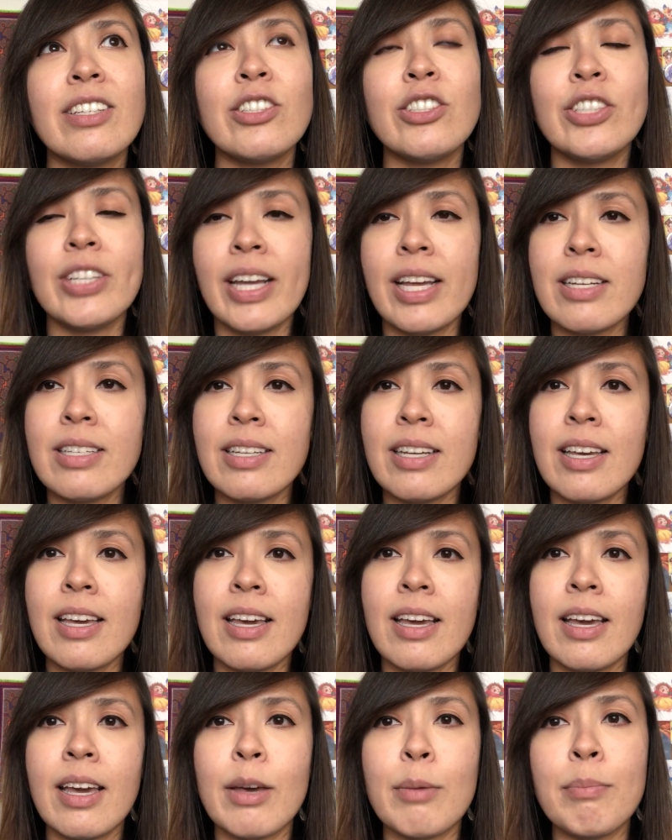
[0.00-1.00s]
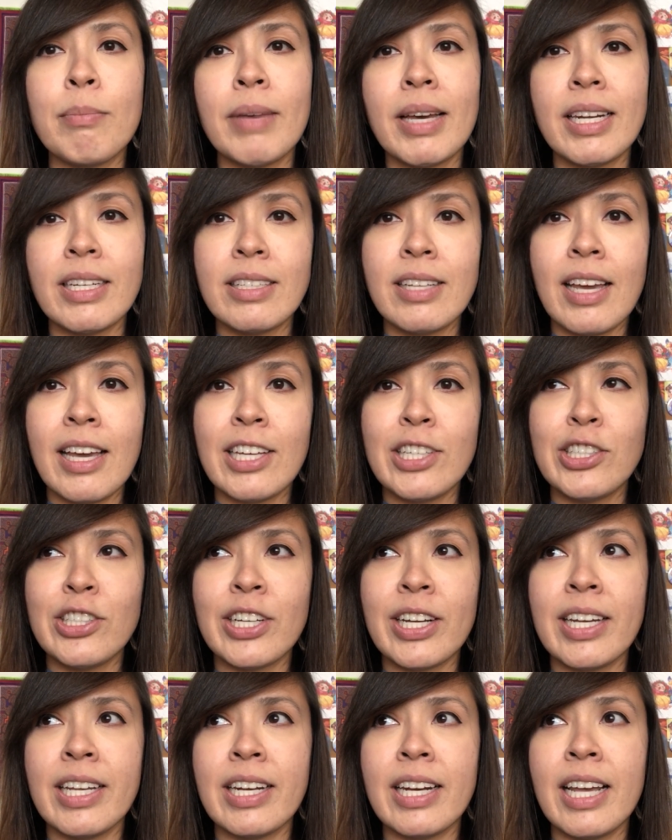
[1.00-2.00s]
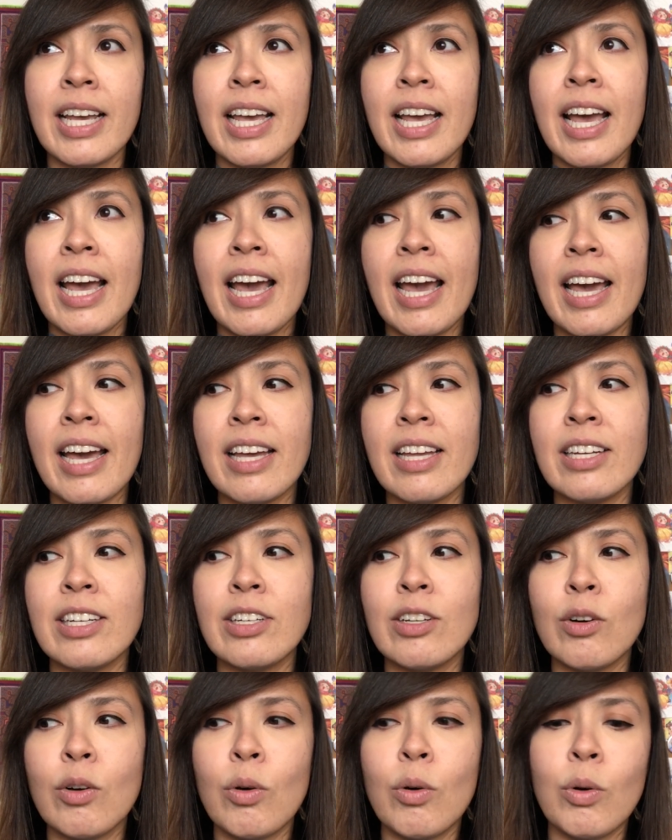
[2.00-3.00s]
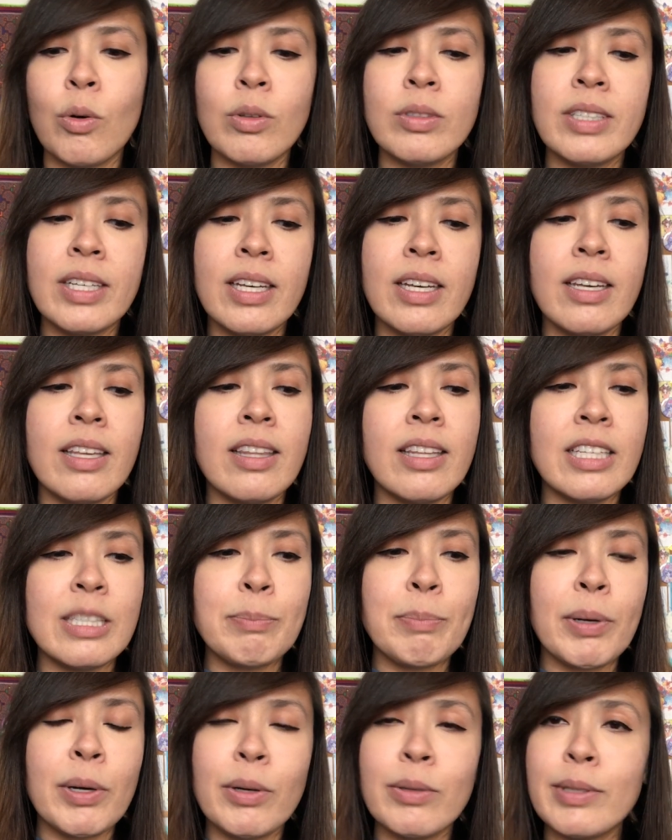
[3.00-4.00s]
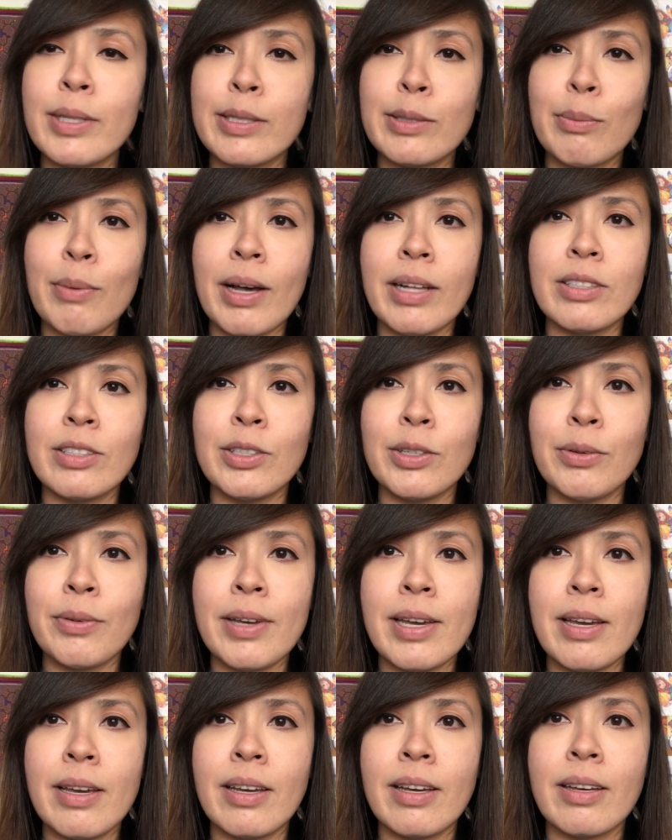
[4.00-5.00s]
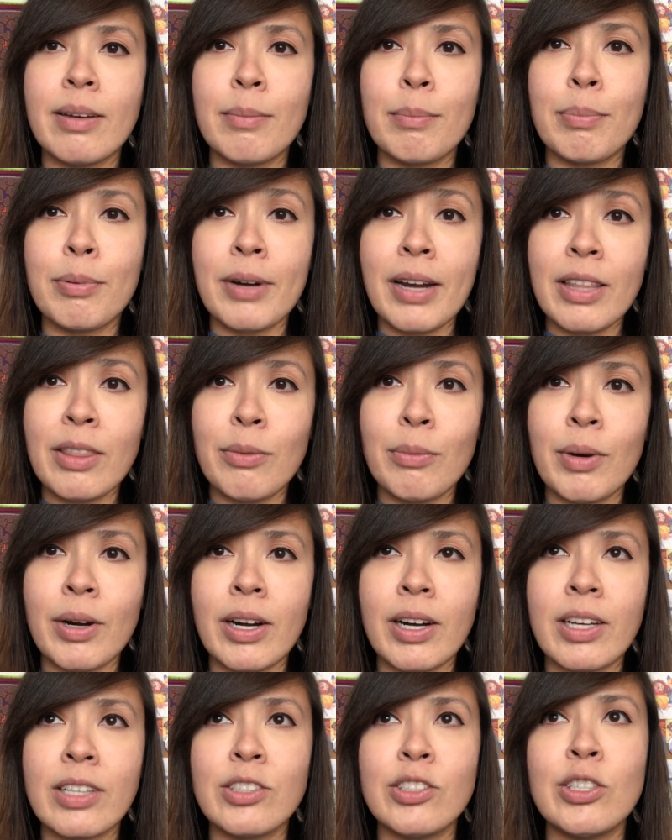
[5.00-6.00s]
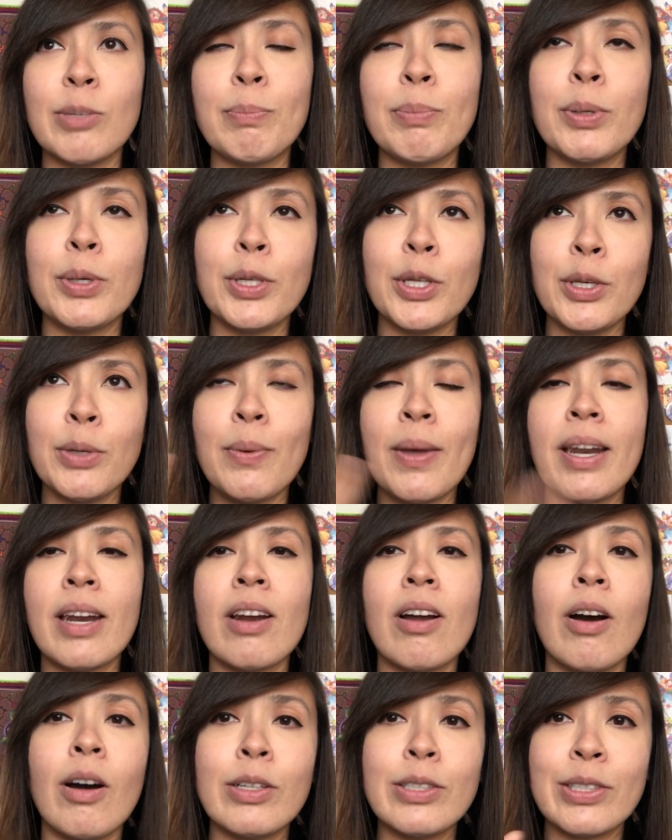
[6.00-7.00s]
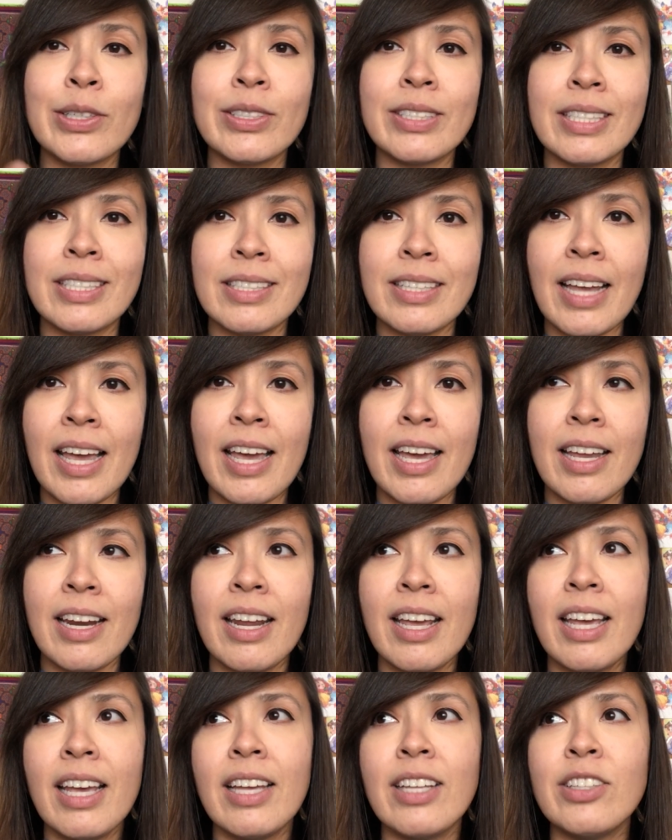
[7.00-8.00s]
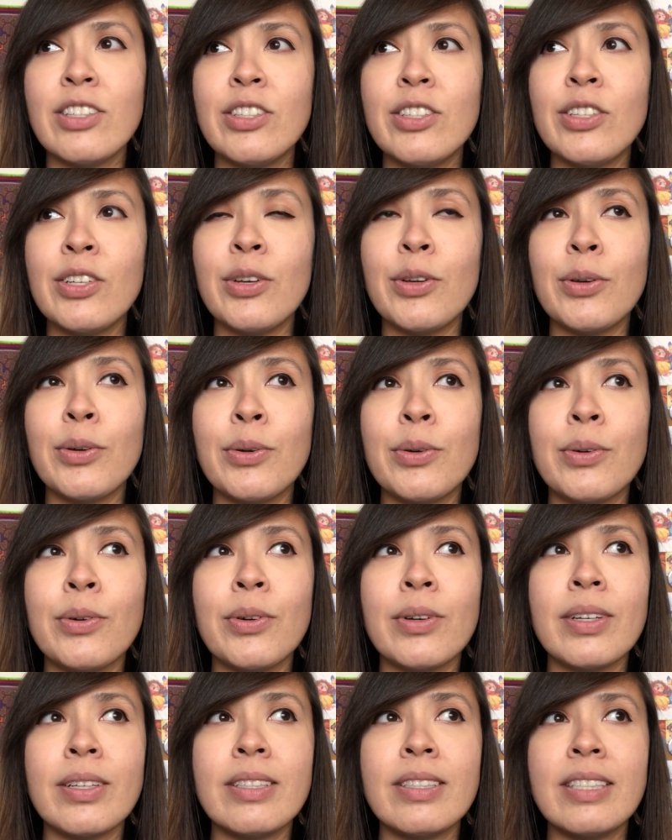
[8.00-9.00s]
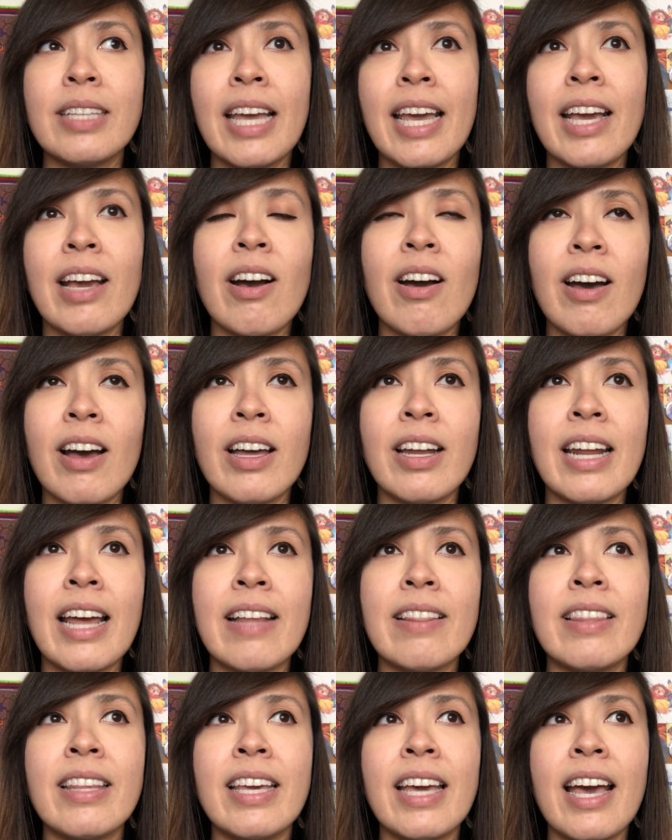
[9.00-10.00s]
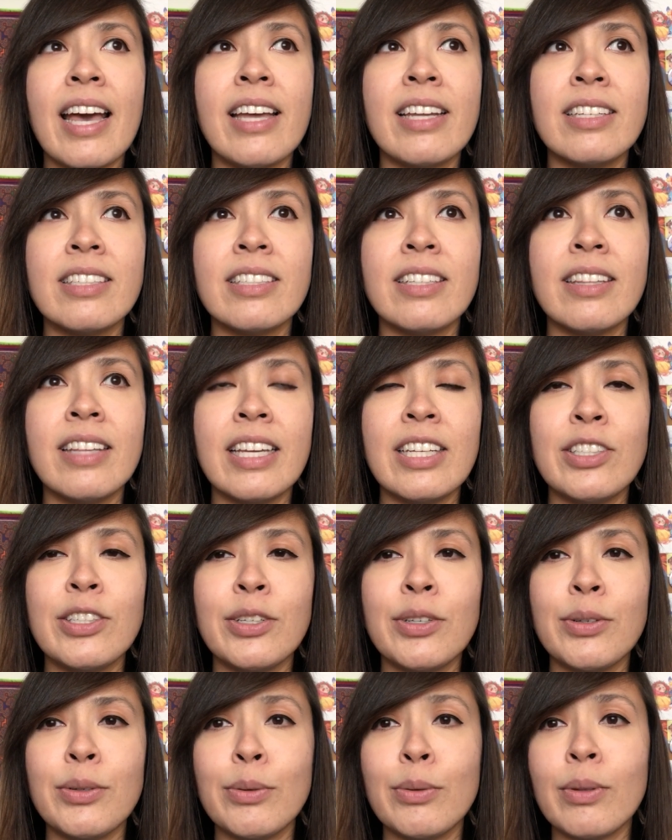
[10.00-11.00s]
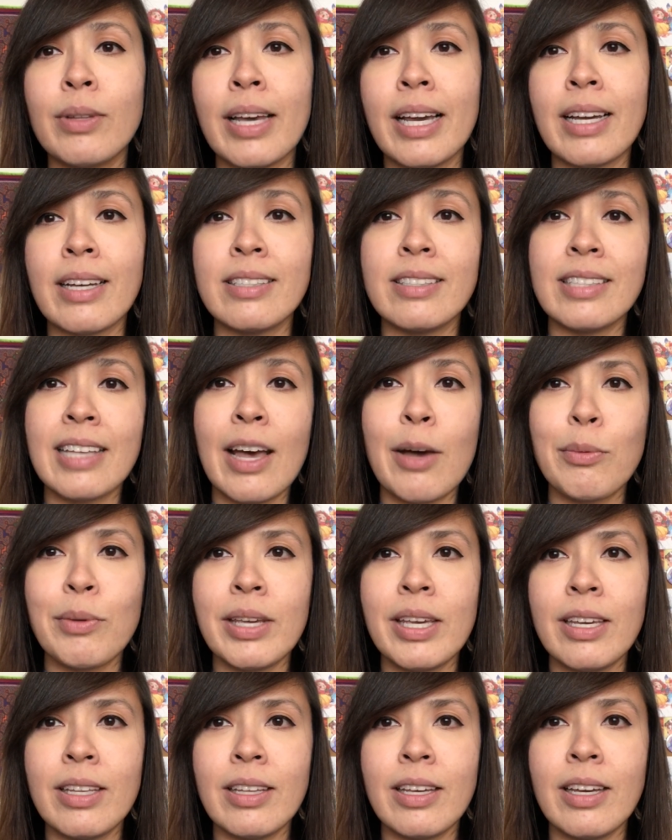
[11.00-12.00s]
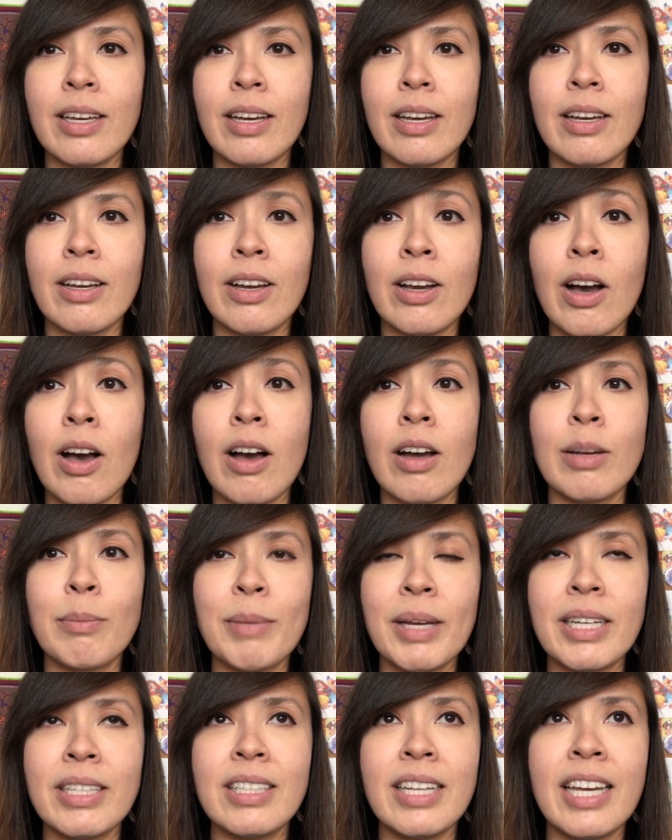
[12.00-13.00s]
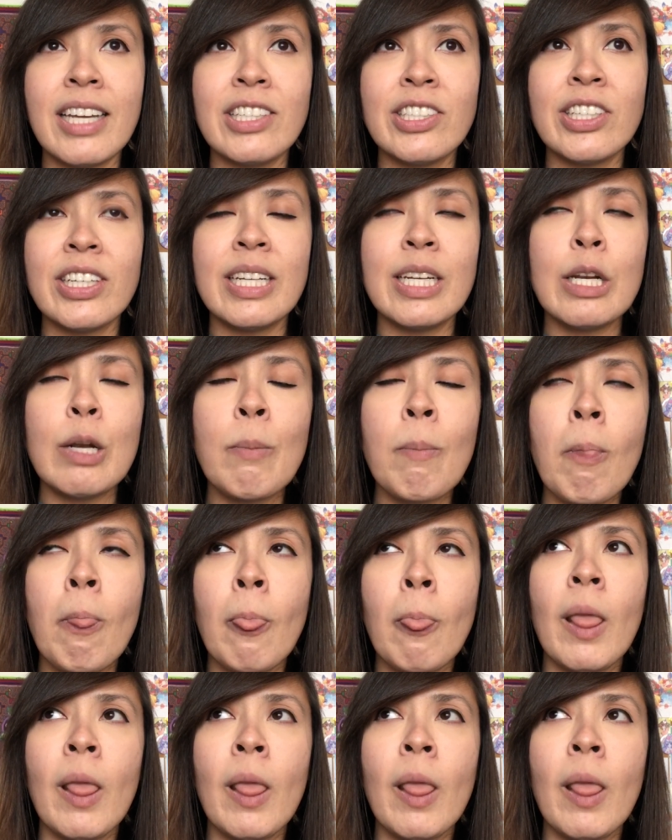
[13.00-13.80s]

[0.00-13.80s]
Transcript: chanting, meditation, and holding these poses while doing breath work to put you in an altered state to take on. At the end, they do like a sound healing gong meditation.